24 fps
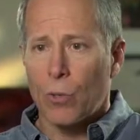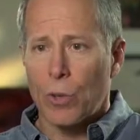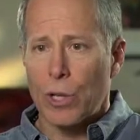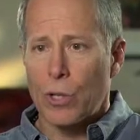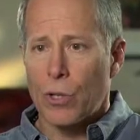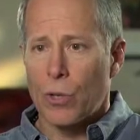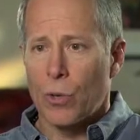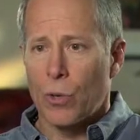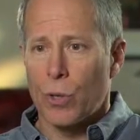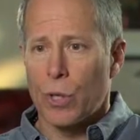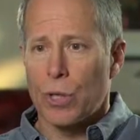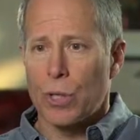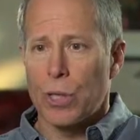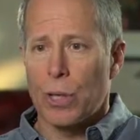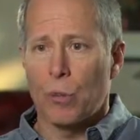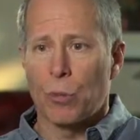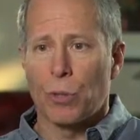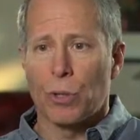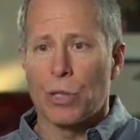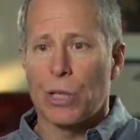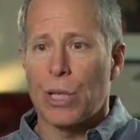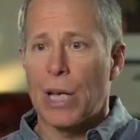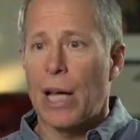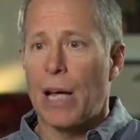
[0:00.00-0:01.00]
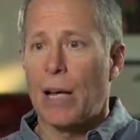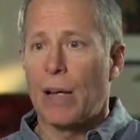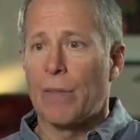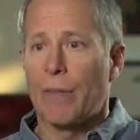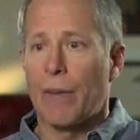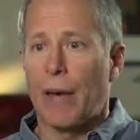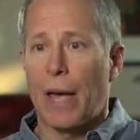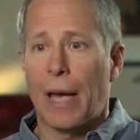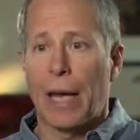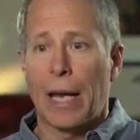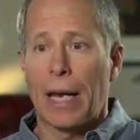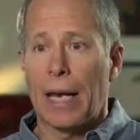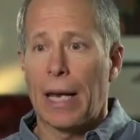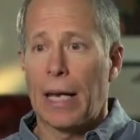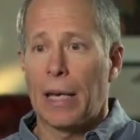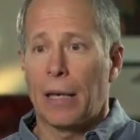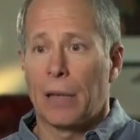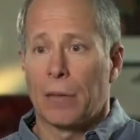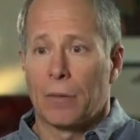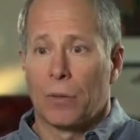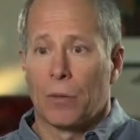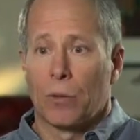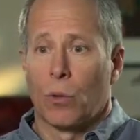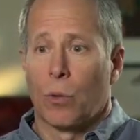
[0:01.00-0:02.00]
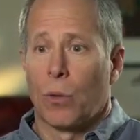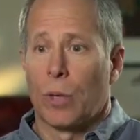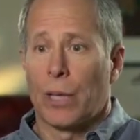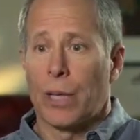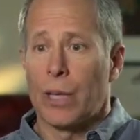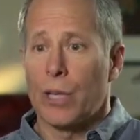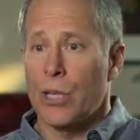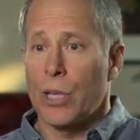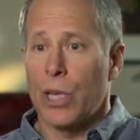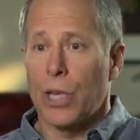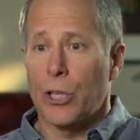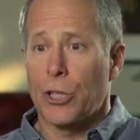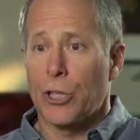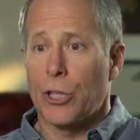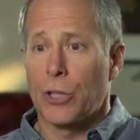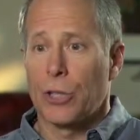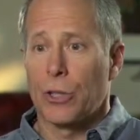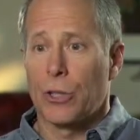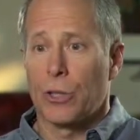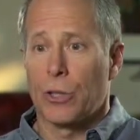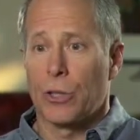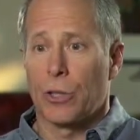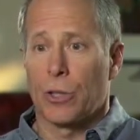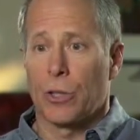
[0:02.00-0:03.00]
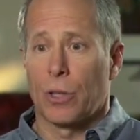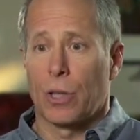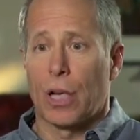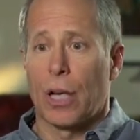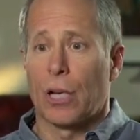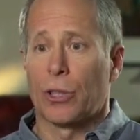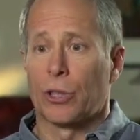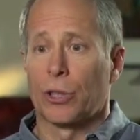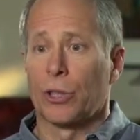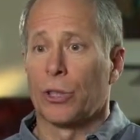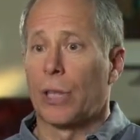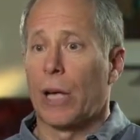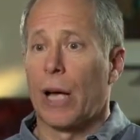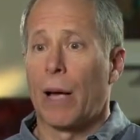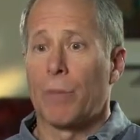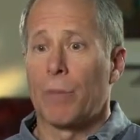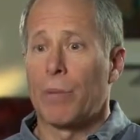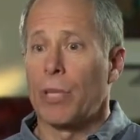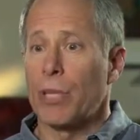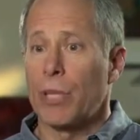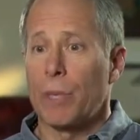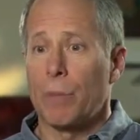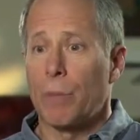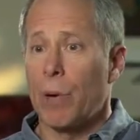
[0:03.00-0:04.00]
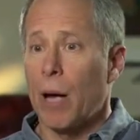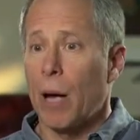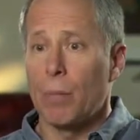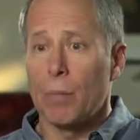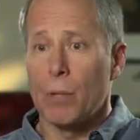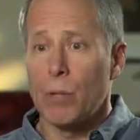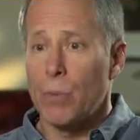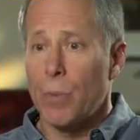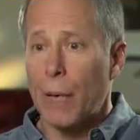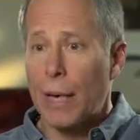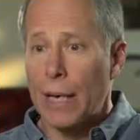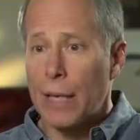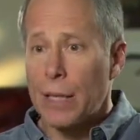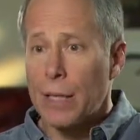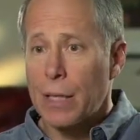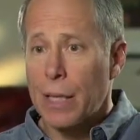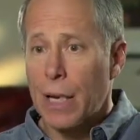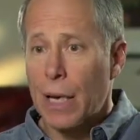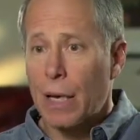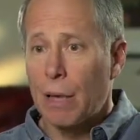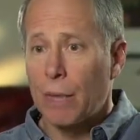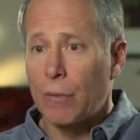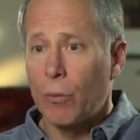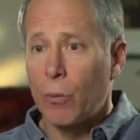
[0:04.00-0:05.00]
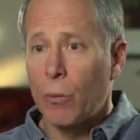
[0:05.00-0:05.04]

resource that will solve any organizations' cultural competency problems by itself.